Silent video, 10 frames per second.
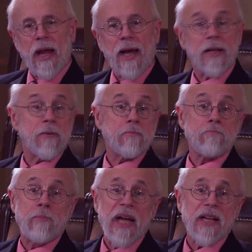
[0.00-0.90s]

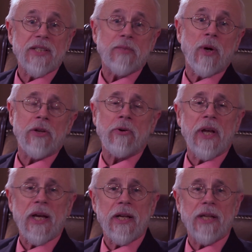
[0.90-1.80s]
at best, what you'll
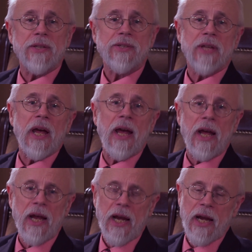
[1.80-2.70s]
get is
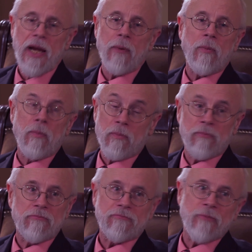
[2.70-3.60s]

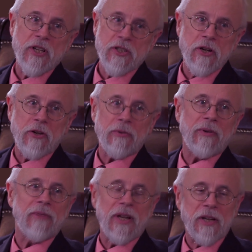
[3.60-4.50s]
what's
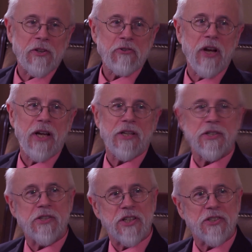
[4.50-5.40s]
known in the trade
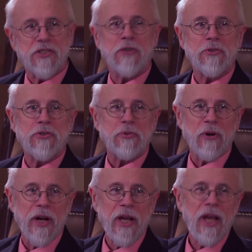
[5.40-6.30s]
as a just so
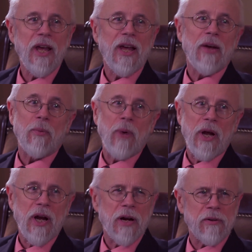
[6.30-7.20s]
story,
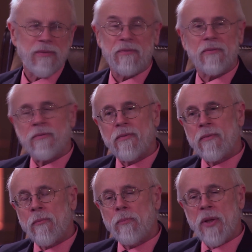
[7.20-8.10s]
where
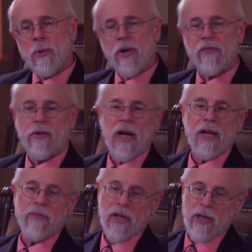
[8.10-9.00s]
people give
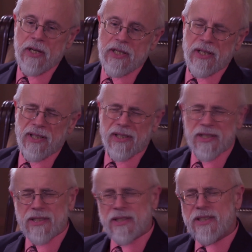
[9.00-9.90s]
kind of a
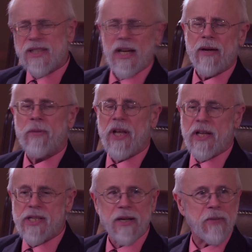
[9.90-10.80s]

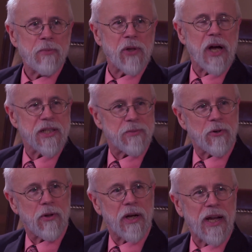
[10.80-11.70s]

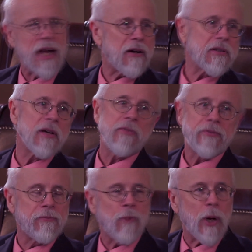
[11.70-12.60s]
semi-plausible account of